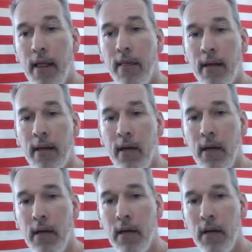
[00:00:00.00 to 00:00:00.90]
then
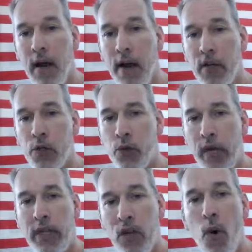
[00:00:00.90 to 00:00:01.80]
governors are
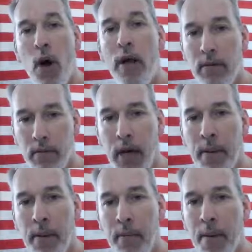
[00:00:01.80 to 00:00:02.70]
saying, you know what,
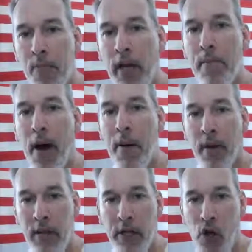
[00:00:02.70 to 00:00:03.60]
I'm bringing my
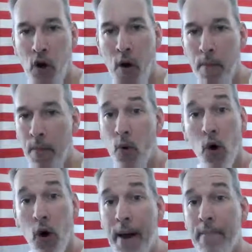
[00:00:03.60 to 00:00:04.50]
militia home,
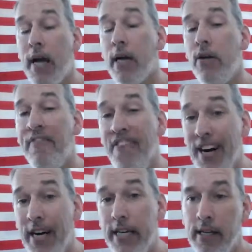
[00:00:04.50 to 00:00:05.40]
or I'm not going to
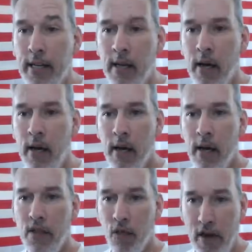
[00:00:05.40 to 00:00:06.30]
fund
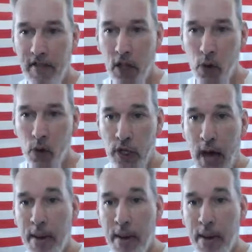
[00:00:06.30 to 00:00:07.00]
the revolution.